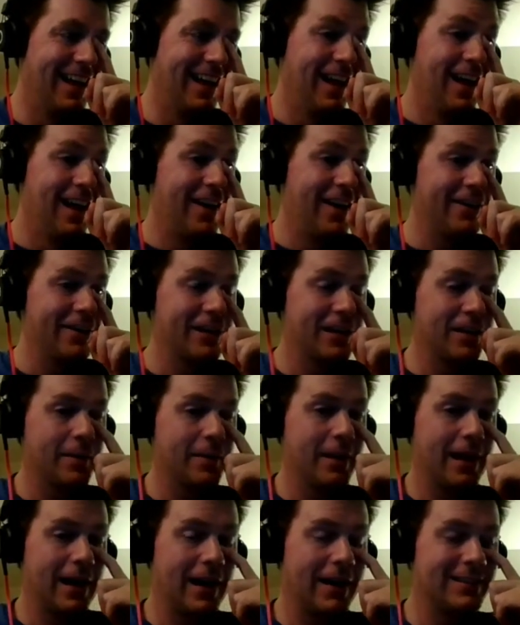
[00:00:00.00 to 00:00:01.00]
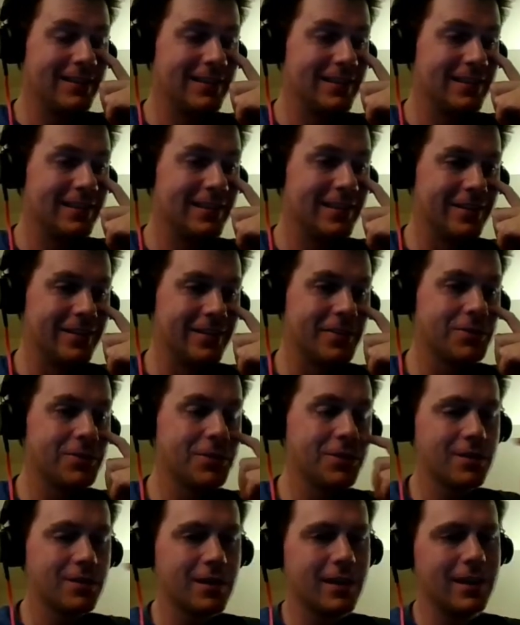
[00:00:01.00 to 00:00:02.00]
I
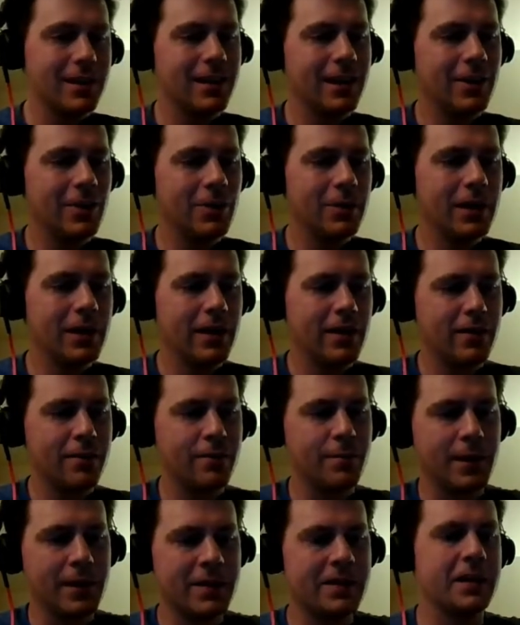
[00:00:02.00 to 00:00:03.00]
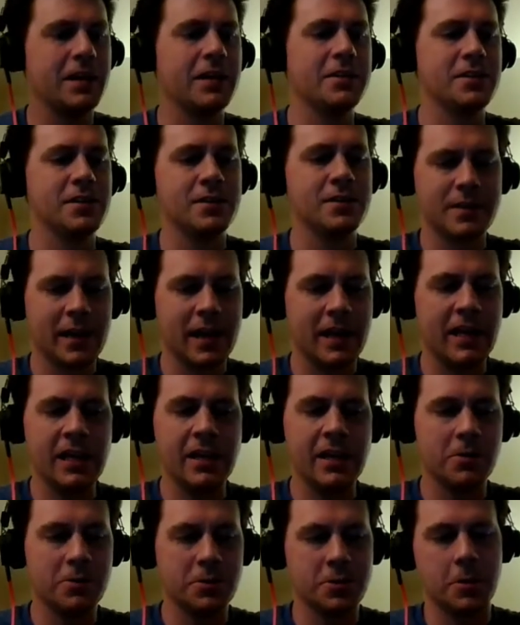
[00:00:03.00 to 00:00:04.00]
don't care if Mike Tyson's 90
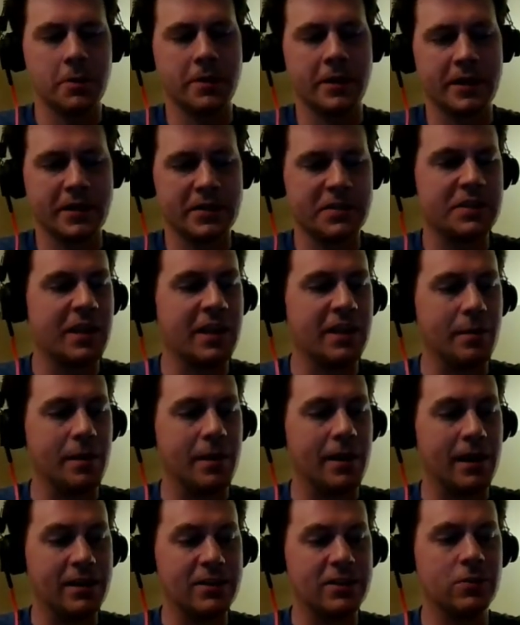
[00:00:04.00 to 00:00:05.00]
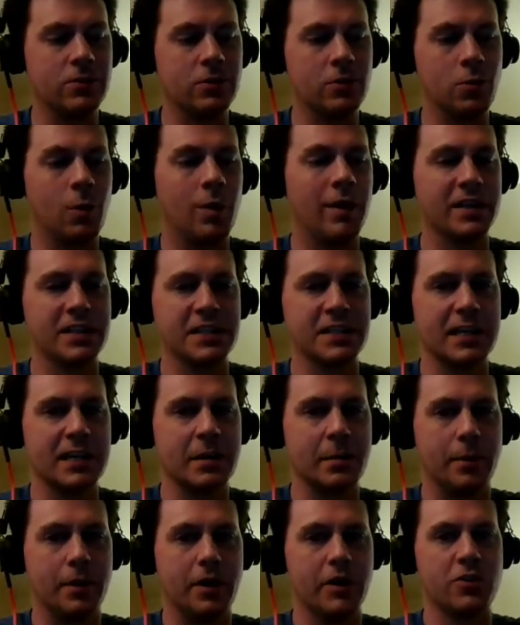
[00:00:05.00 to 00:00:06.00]
years old on his deathbed. I still don't want to take a
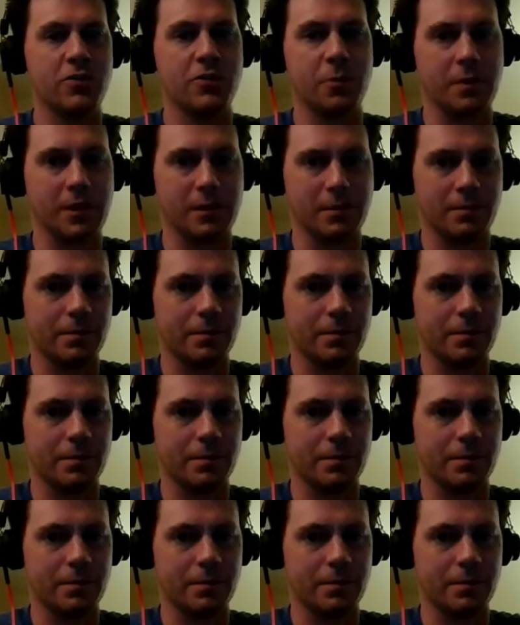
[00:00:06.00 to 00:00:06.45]
punch from him.